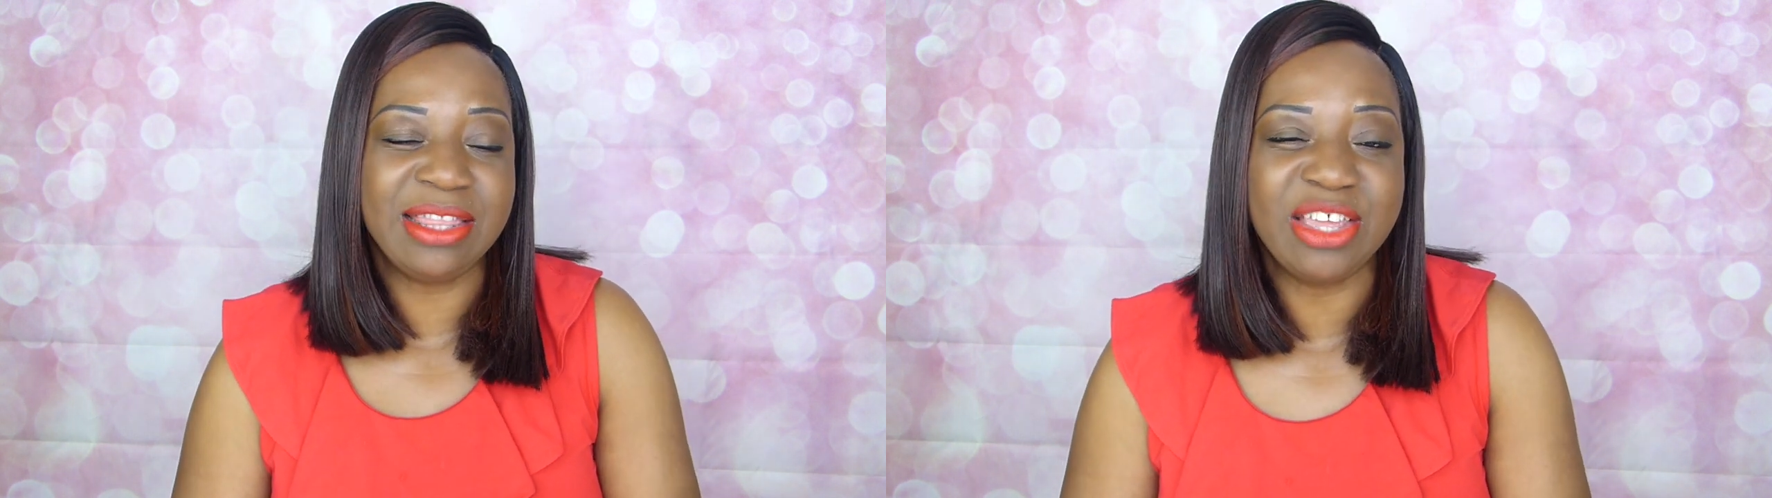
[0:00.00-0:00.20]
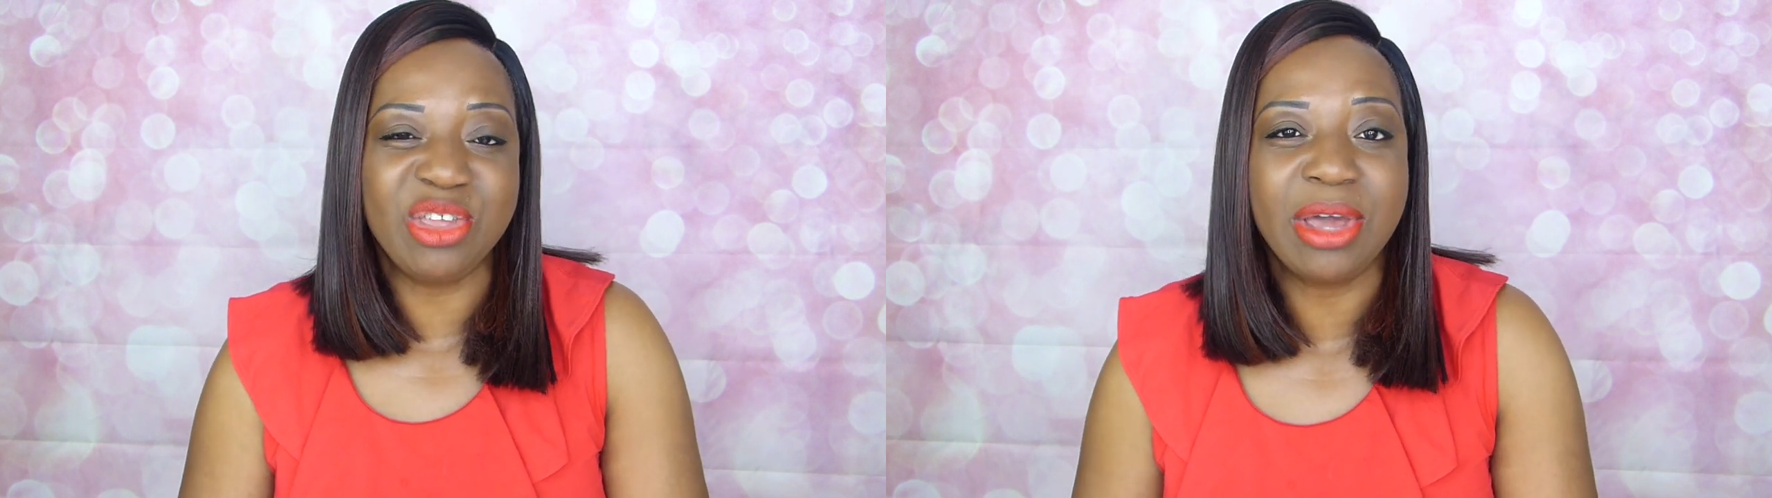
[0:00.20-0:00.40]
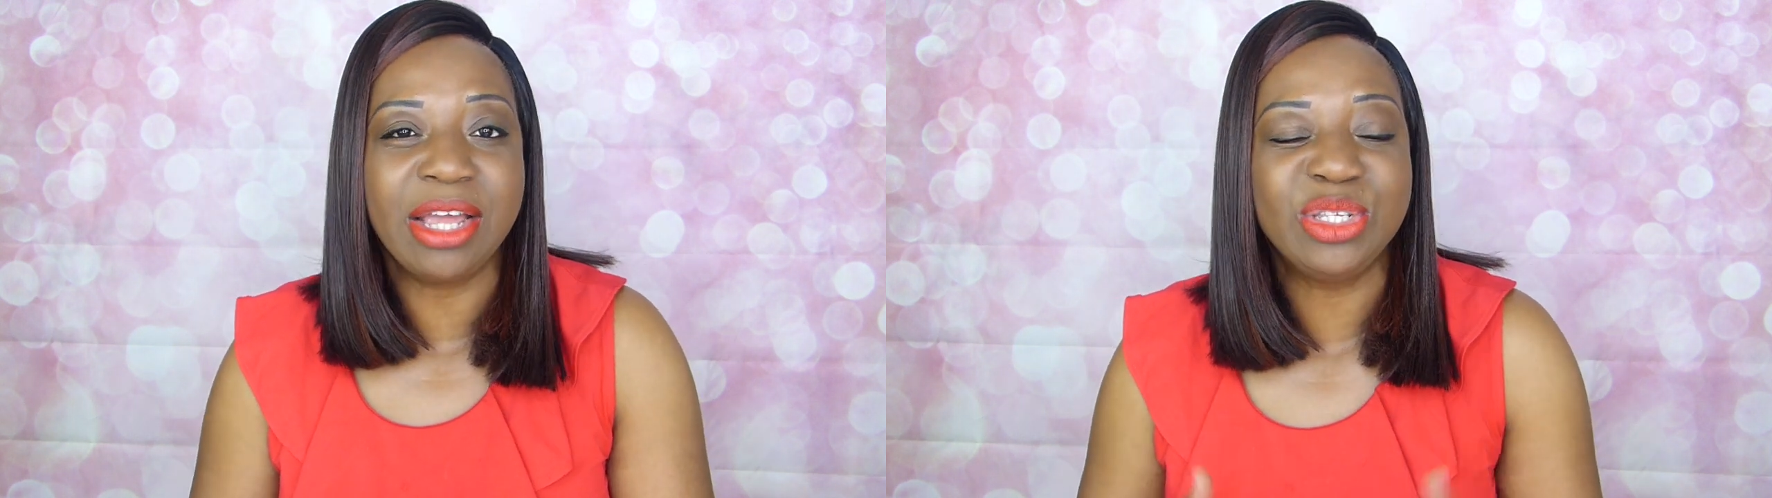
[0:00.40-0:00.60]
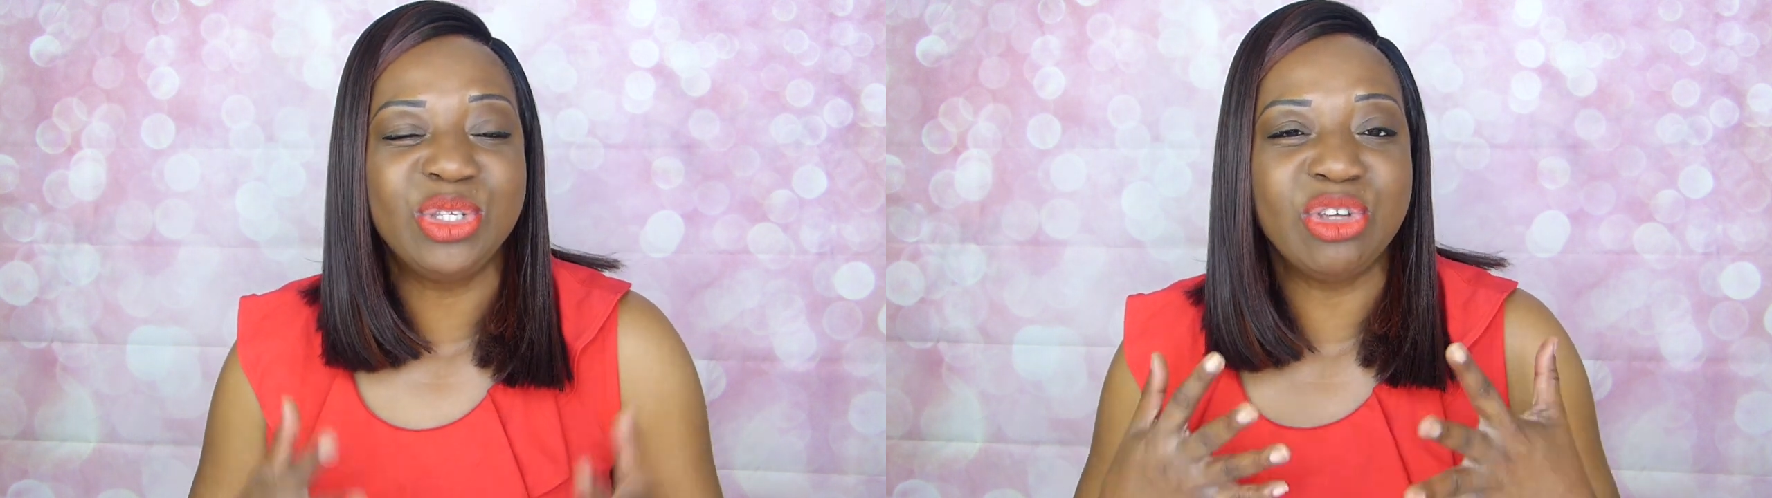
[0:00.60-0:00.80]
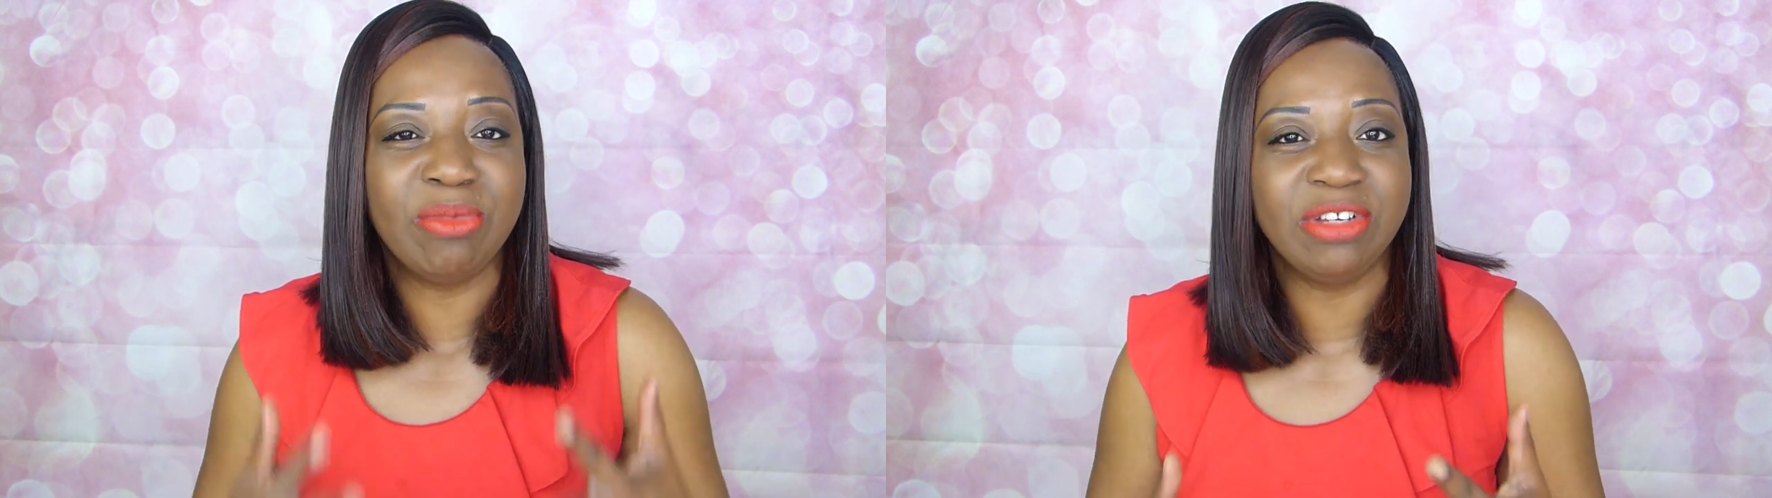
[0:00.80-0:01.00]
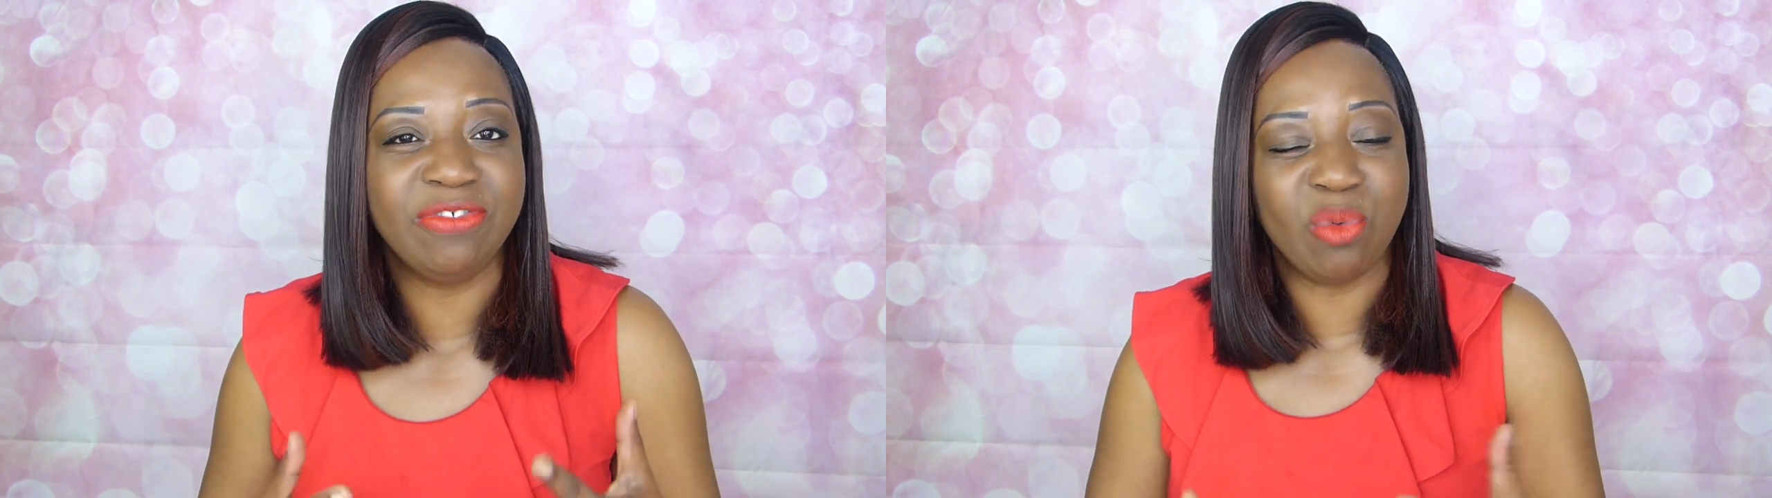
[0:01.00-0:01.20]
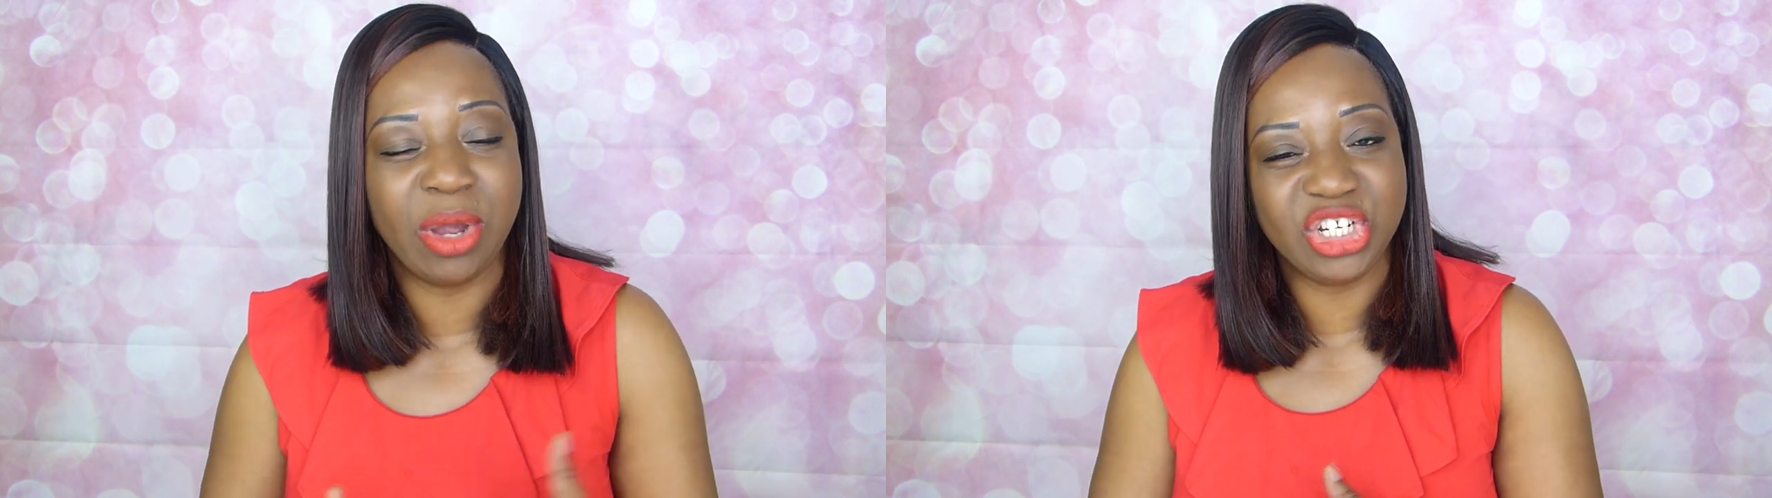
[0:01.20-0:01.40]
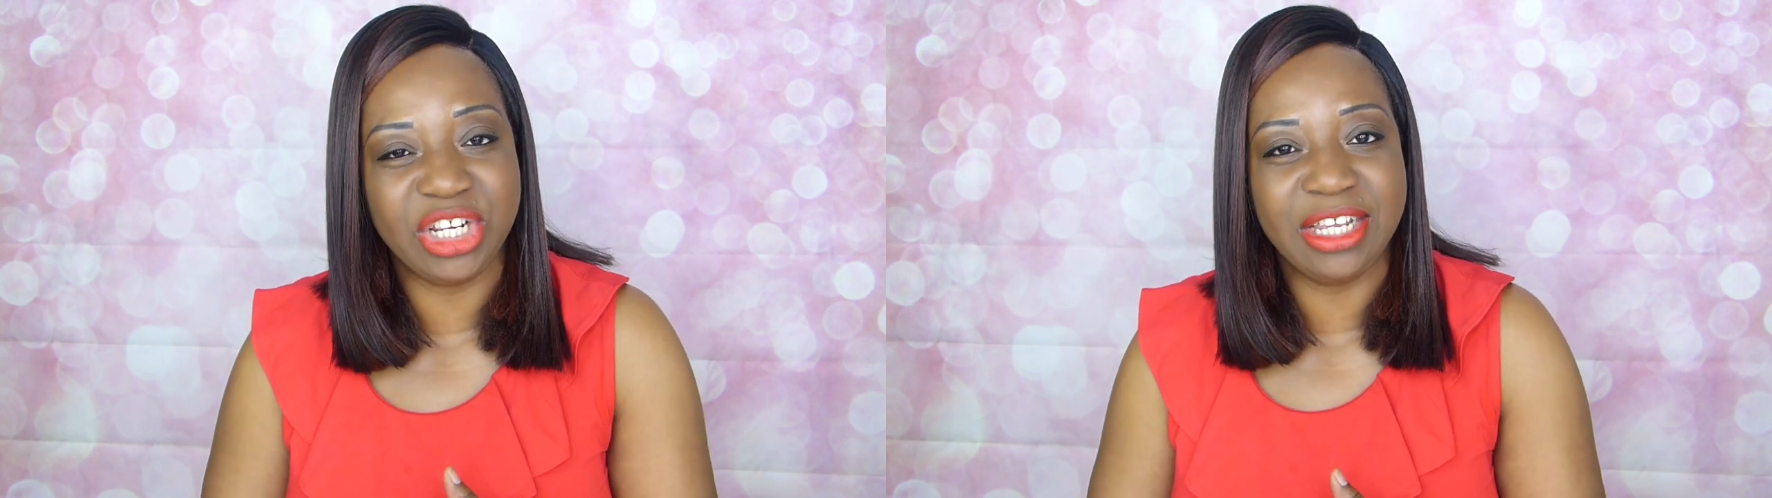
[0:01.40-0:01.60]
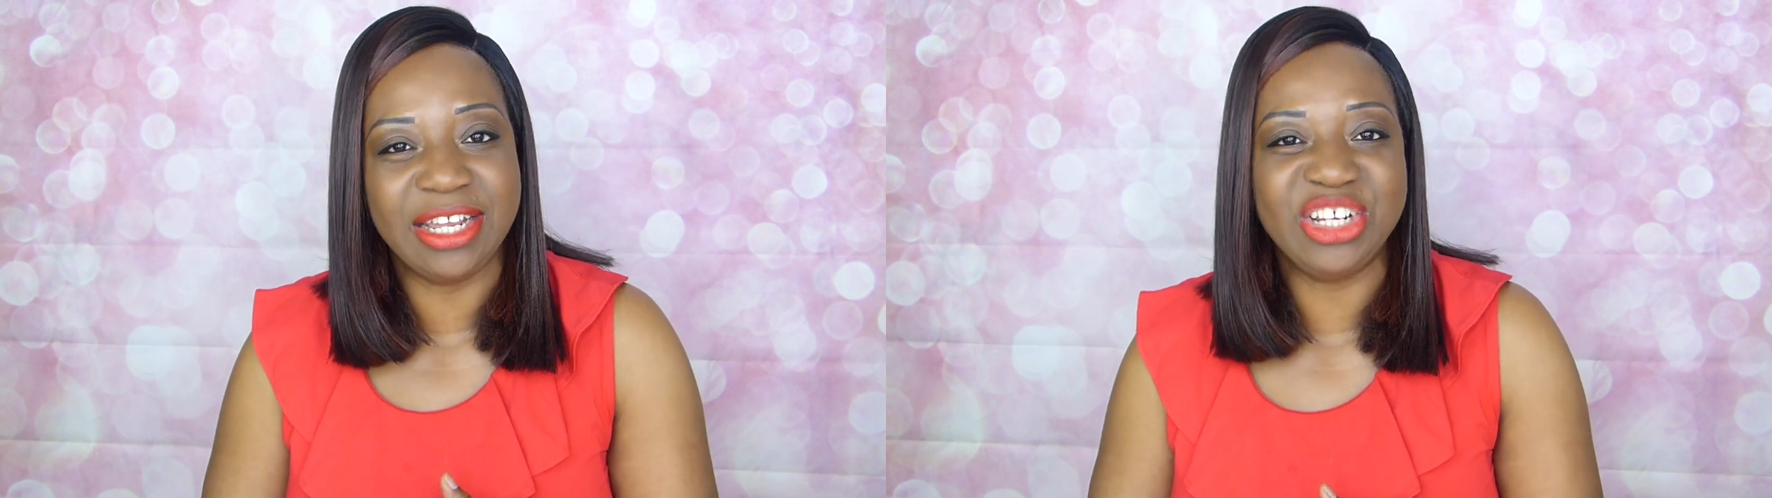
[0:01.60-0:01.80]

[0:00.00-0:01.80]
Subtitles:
Thank you guys so much for watching,